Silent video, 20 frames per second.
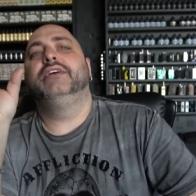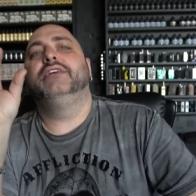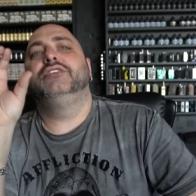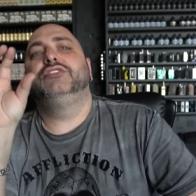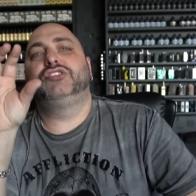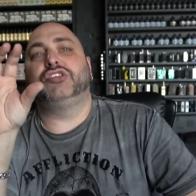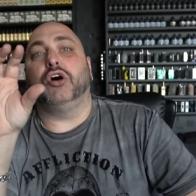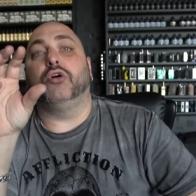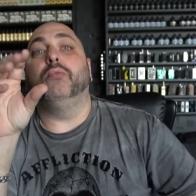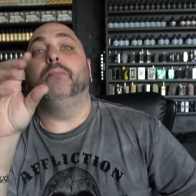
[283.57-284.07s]

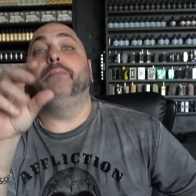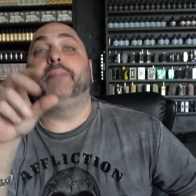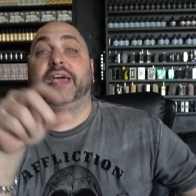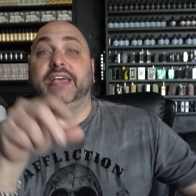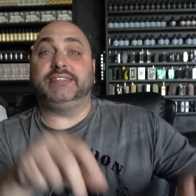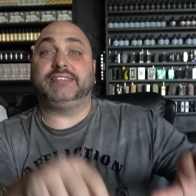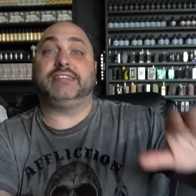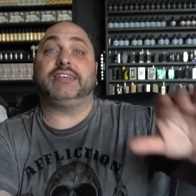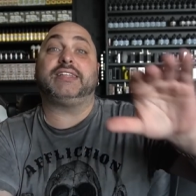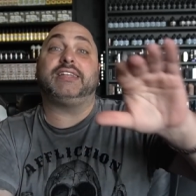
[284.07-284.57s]
So
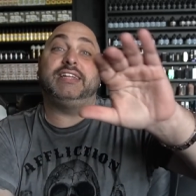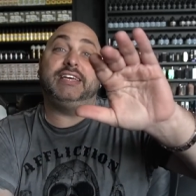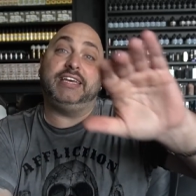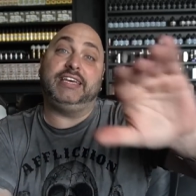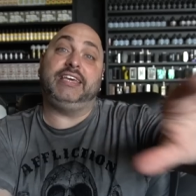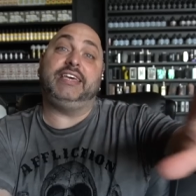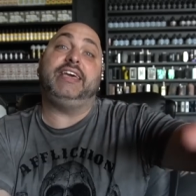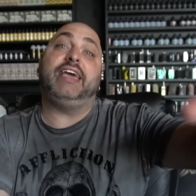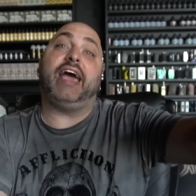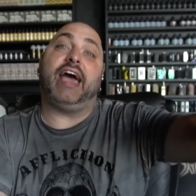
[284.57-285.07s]
basically,
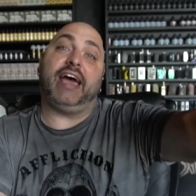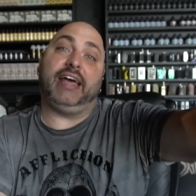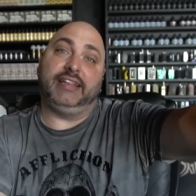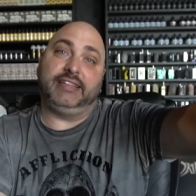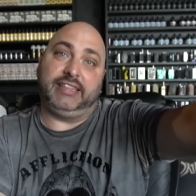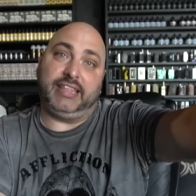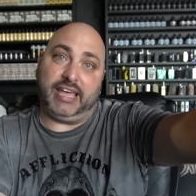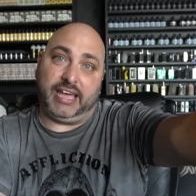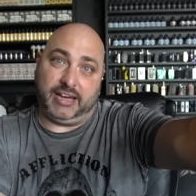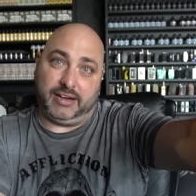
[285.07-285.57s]
he
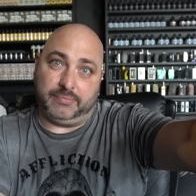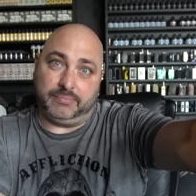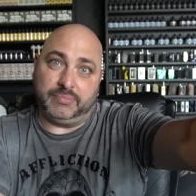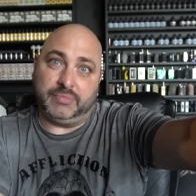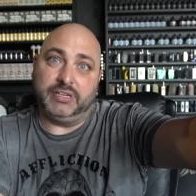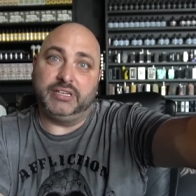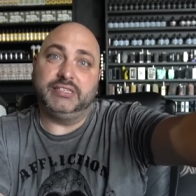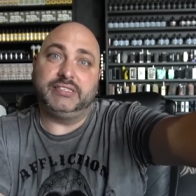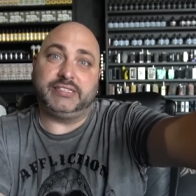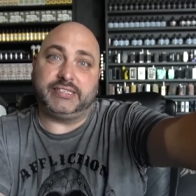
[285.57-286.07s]
had them
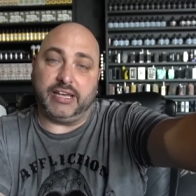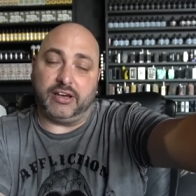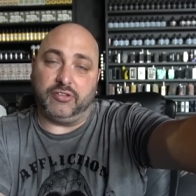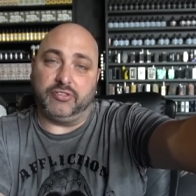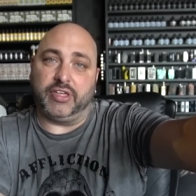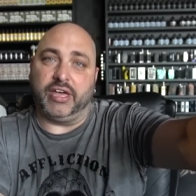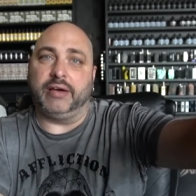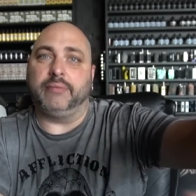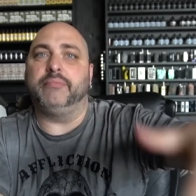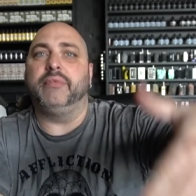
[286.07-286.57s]
sell
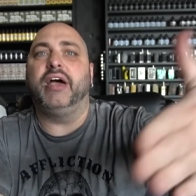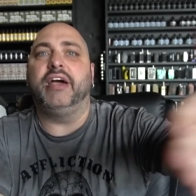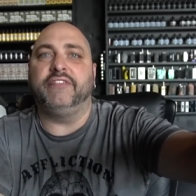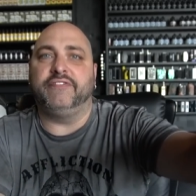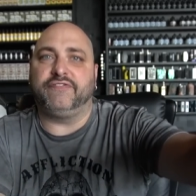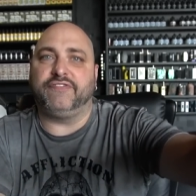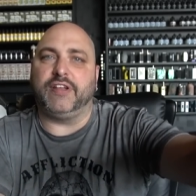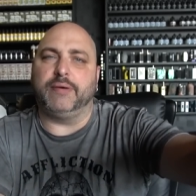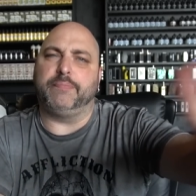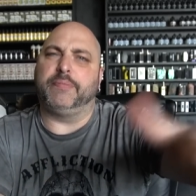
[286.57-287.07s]
them
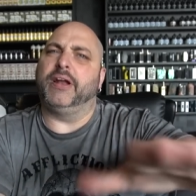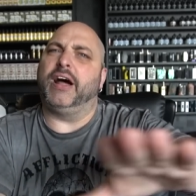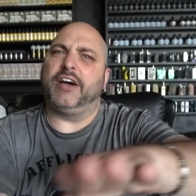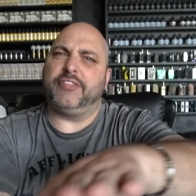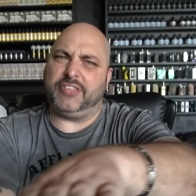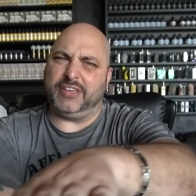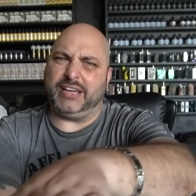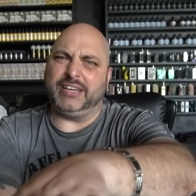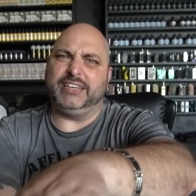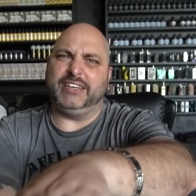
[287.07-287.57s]
and flip it. I
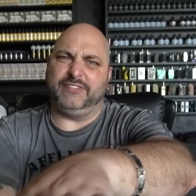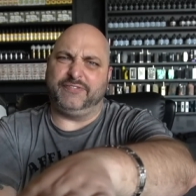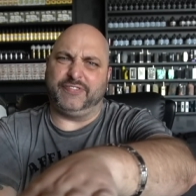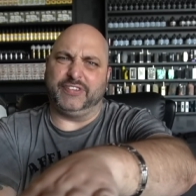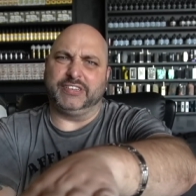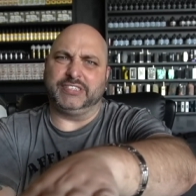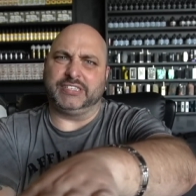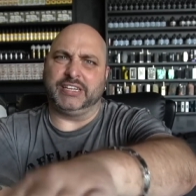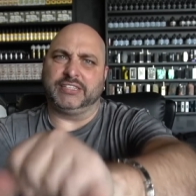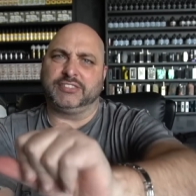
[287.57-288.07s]
think I did
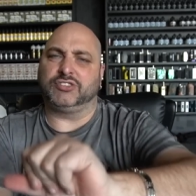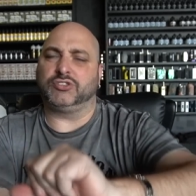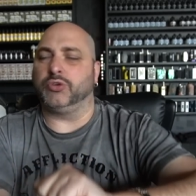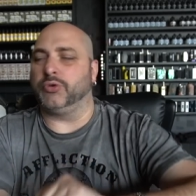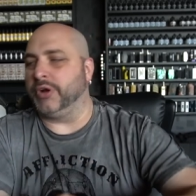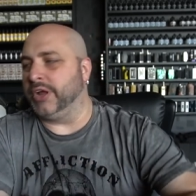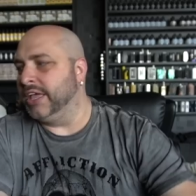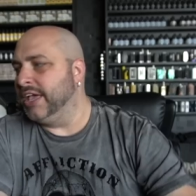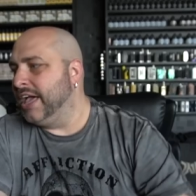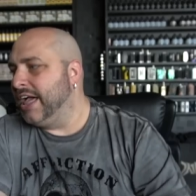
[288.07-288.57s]
finish that
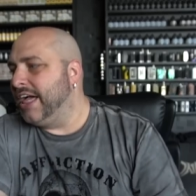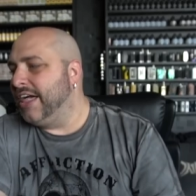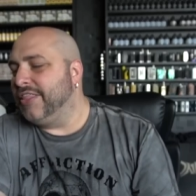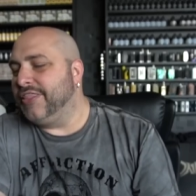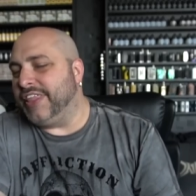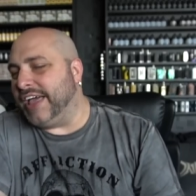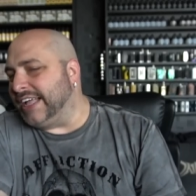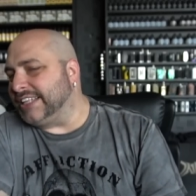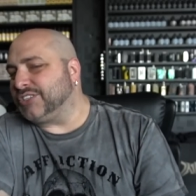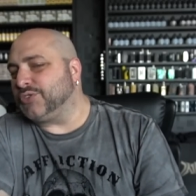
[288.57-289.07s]
story.
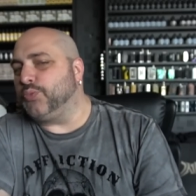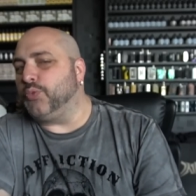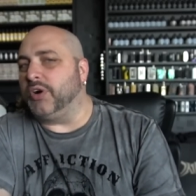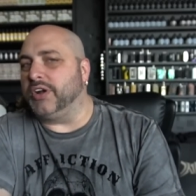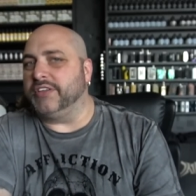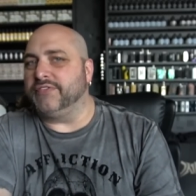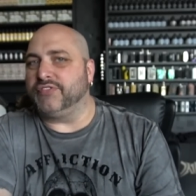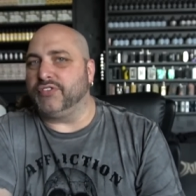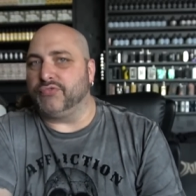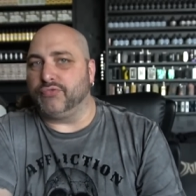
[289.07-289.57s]
That's
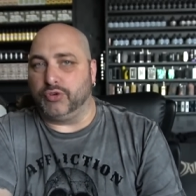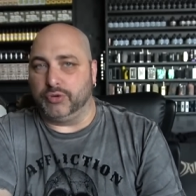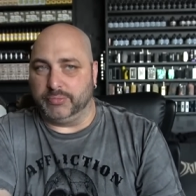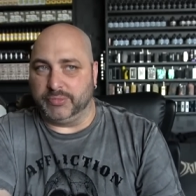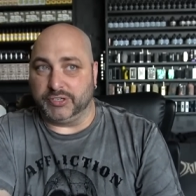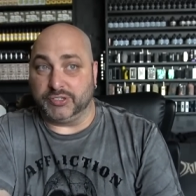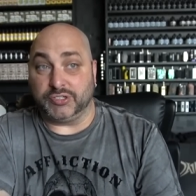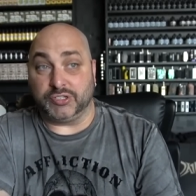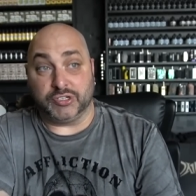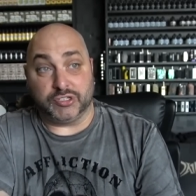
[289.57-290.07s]
one of the
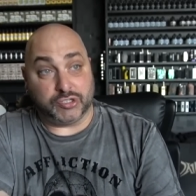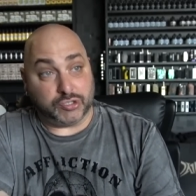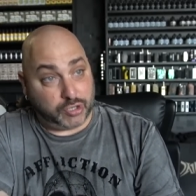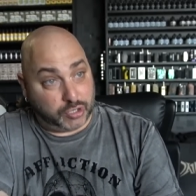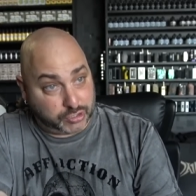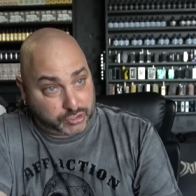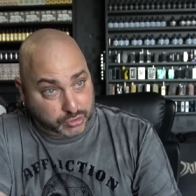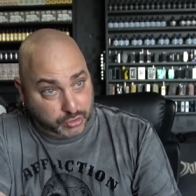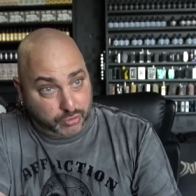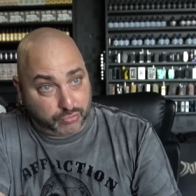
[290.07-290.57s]
rumors. There's
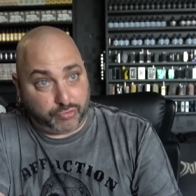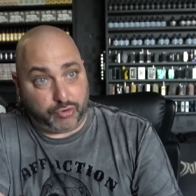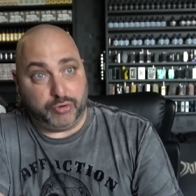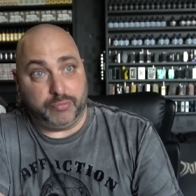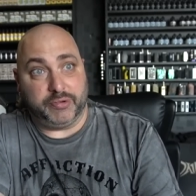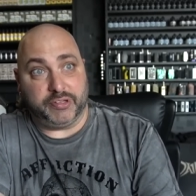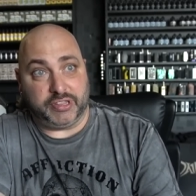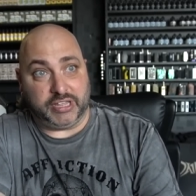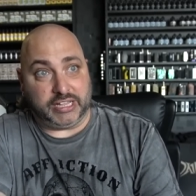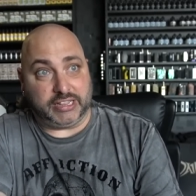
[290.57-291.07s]
also a
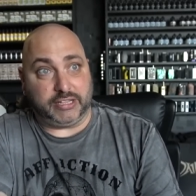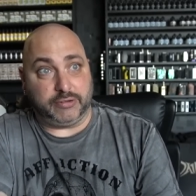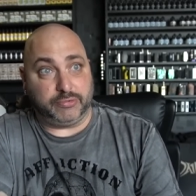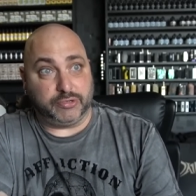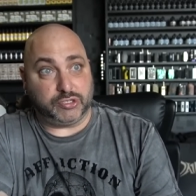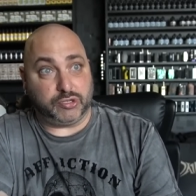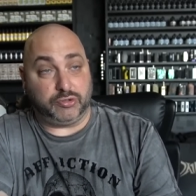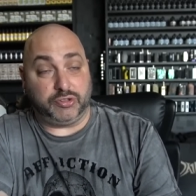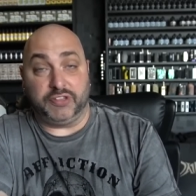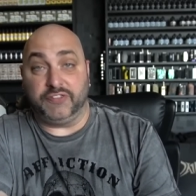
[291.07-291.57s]
rumor that there
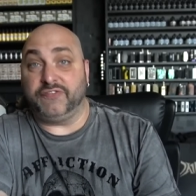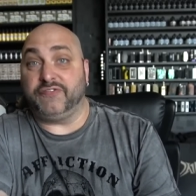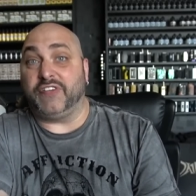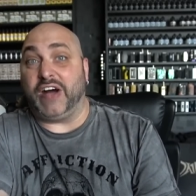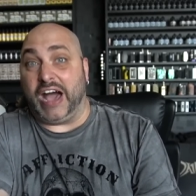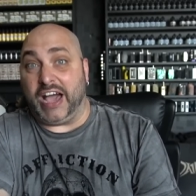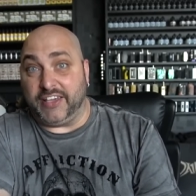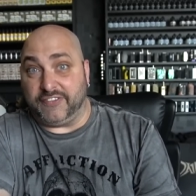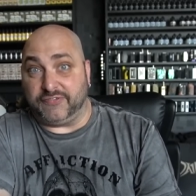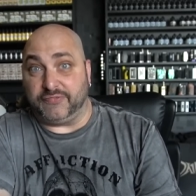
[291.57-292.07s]
was only
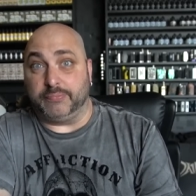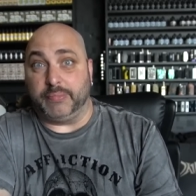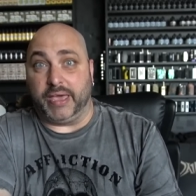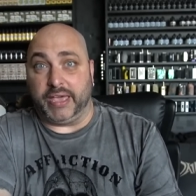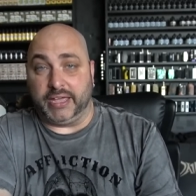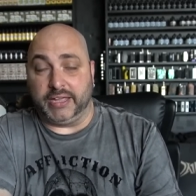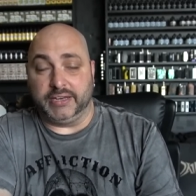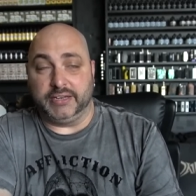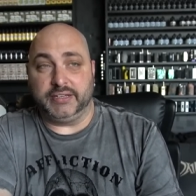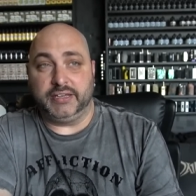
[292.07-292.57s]
five
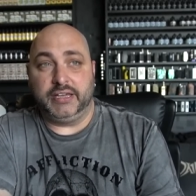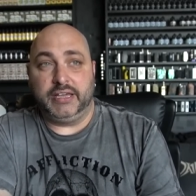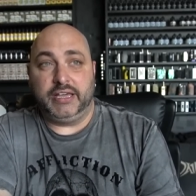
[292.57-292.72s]
made.